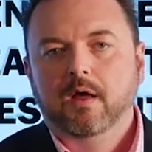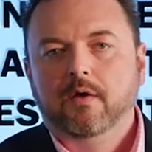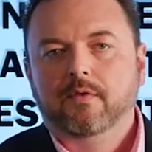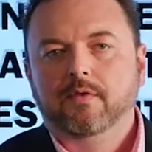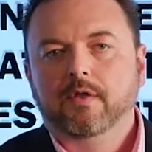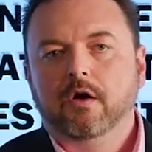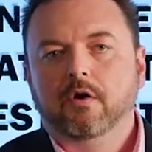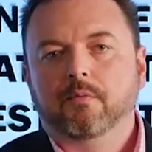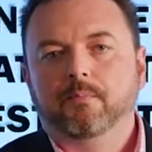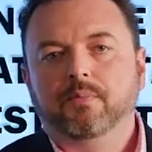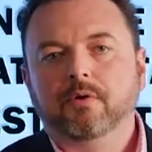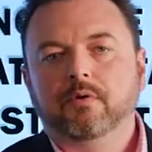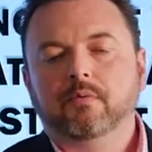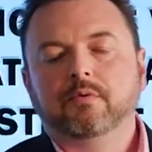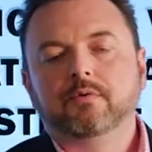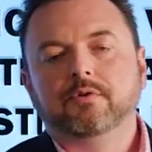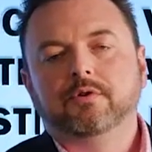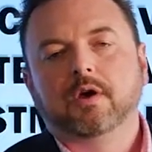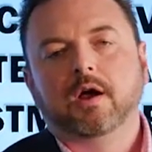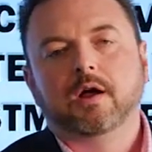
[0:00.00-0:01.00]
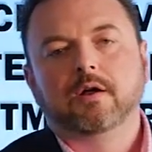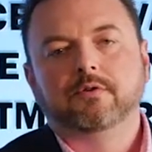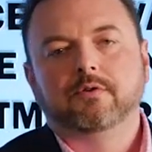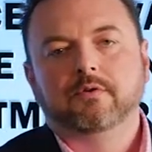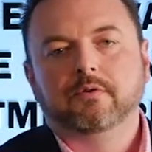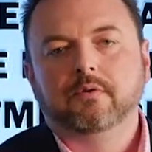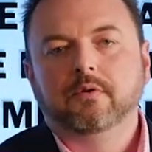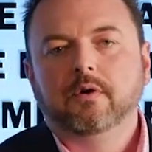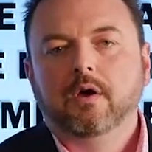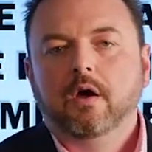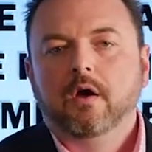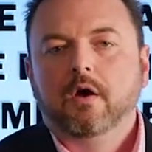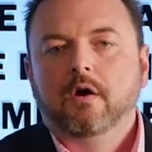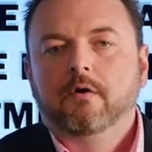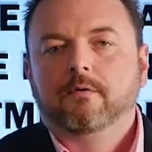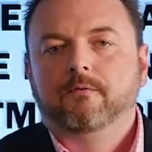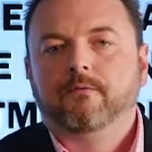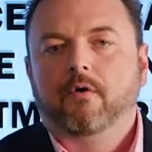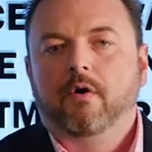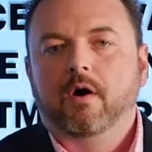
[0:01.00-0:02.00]
Now, Bill will charge you
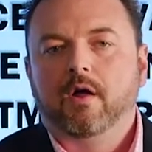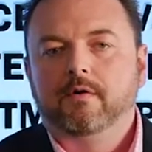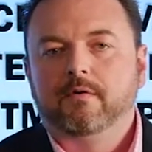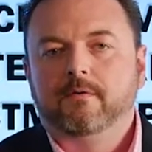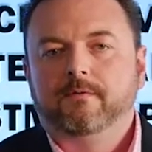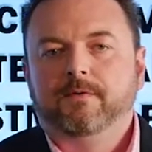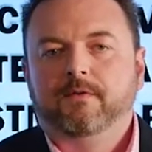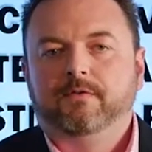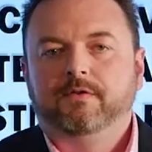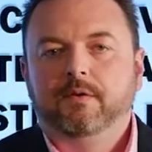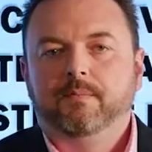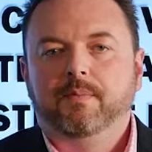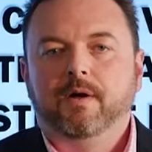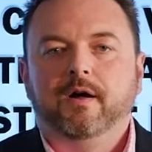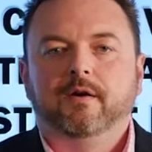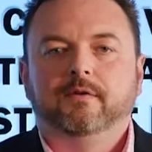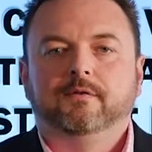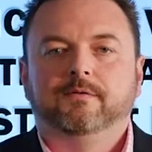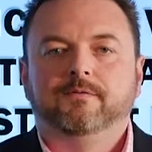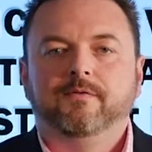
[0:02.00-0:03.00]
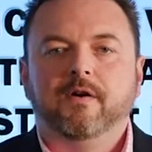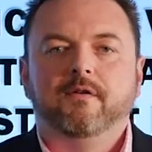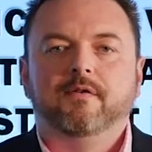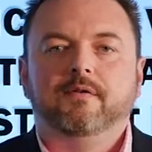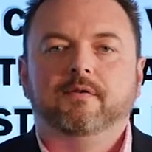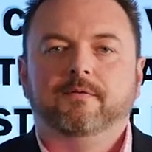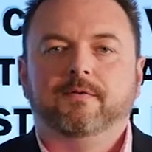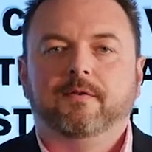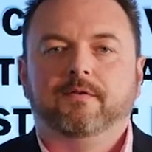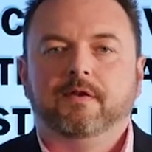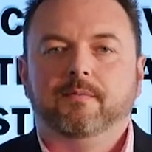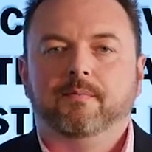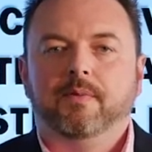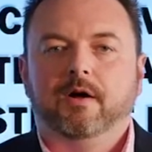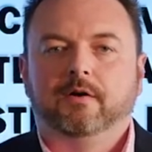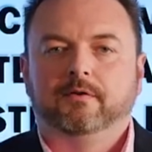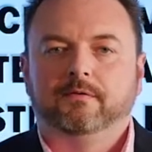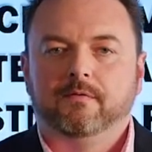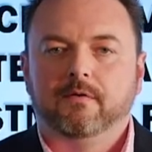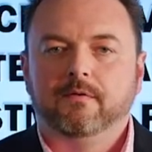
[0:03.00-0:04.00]
$450,
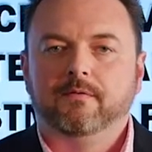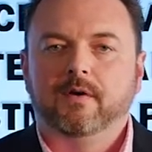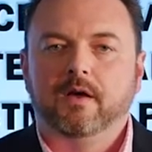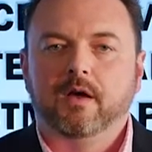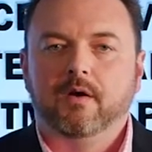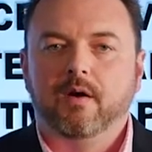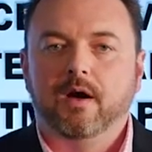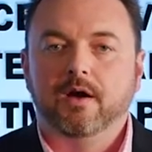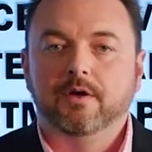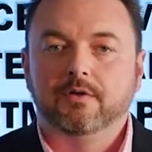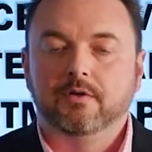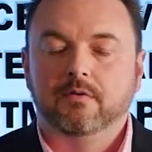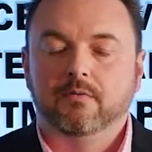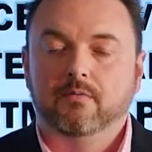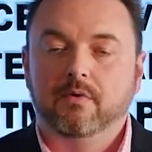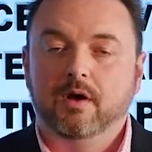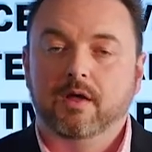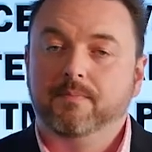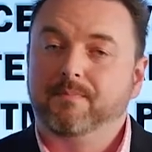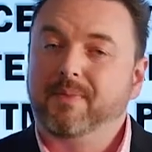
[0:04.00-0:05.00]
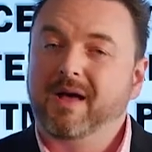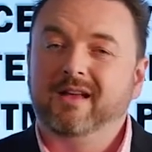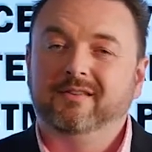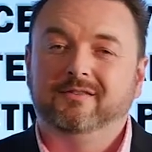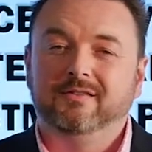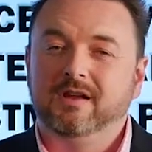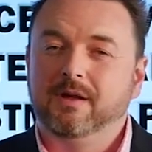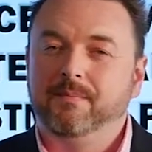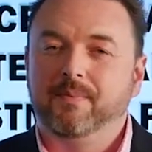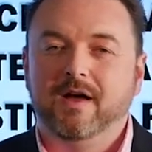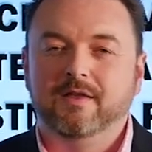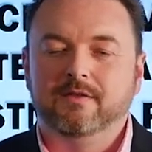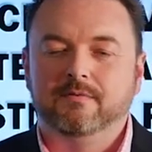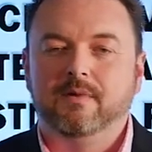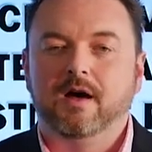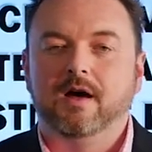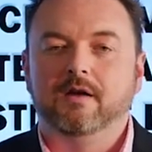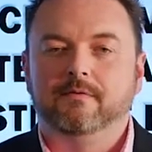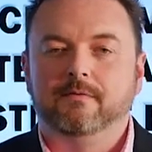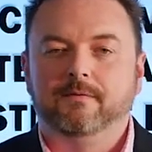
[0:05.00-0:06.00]
$550 for a valuation, where banks only pay them
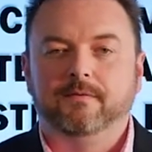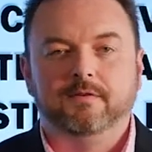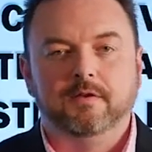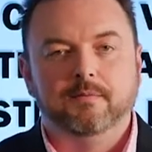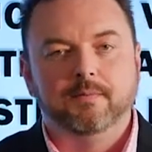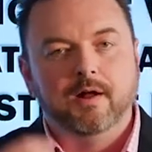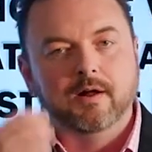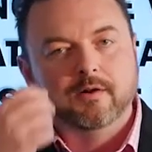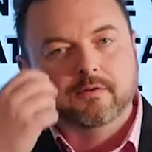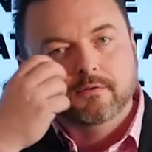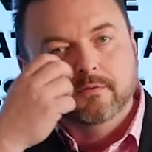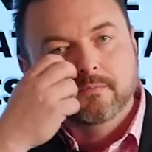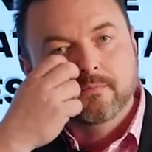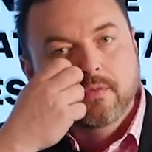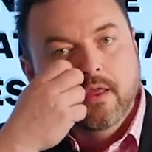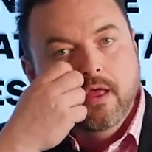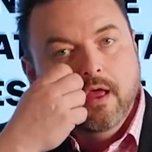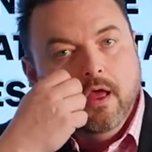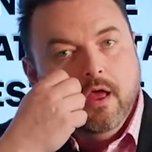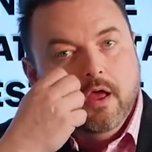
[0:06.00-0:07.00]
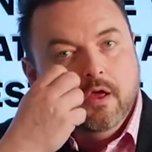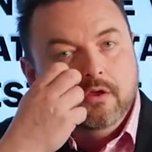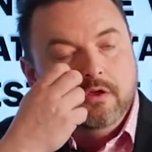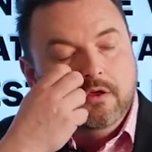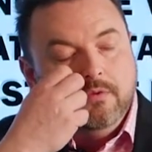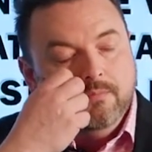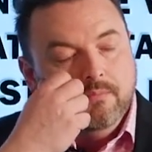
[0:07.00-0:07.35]
$150. You